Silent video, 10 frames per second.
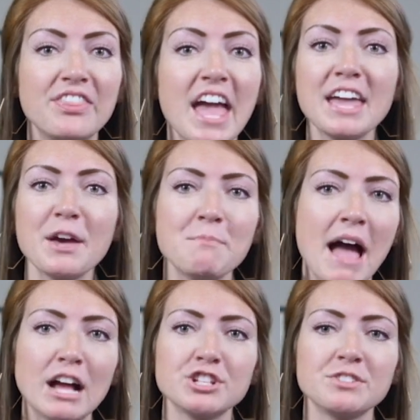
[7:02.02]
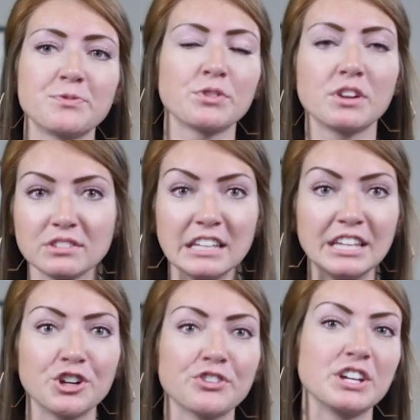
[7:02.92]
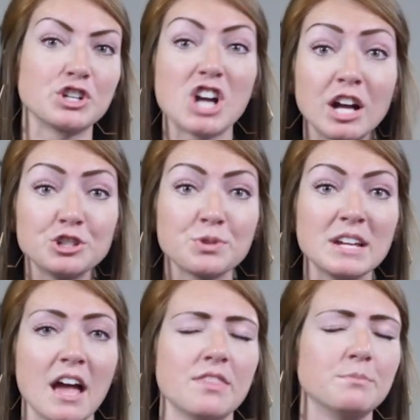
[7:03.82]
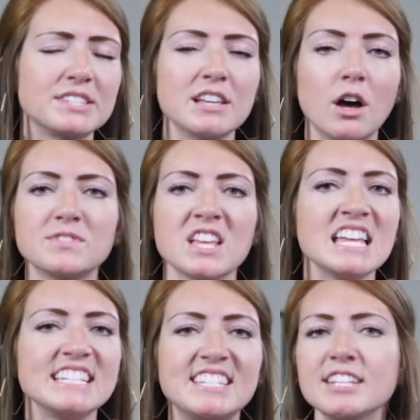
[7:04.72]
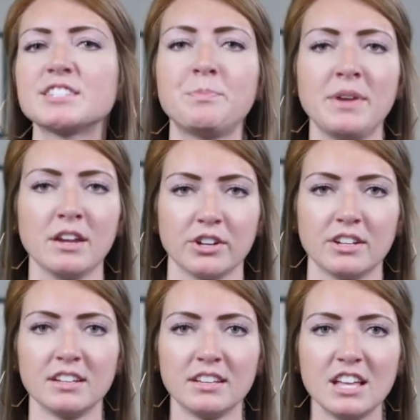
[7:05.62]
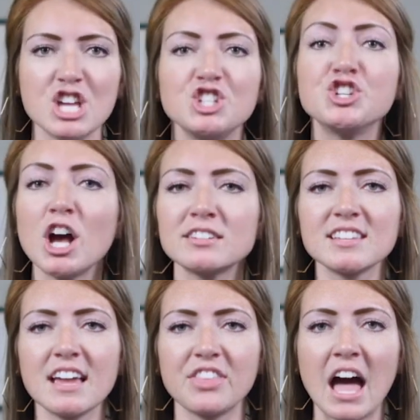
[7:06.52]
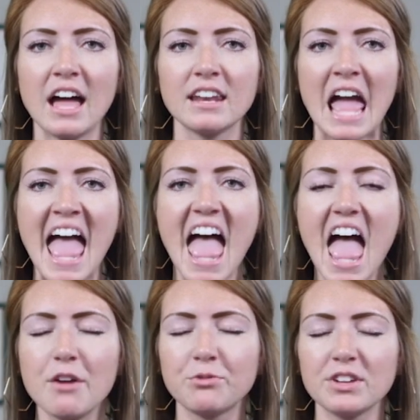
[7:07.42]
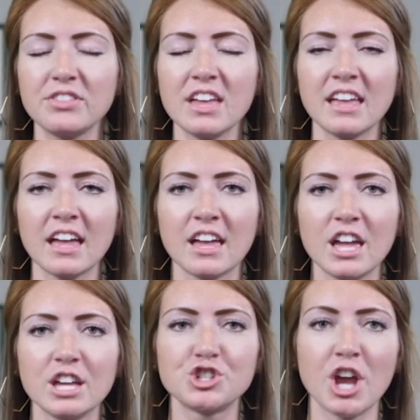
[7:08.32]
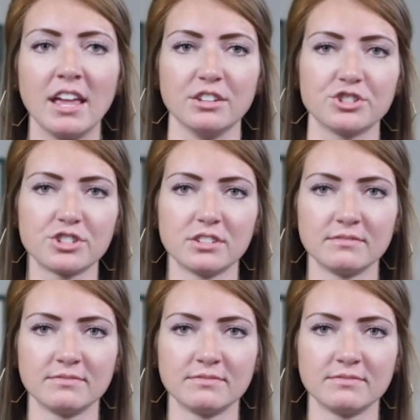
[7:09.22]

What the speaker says: they imagined for their leader, their country, and themselves disappeared. Just like that, everything changed.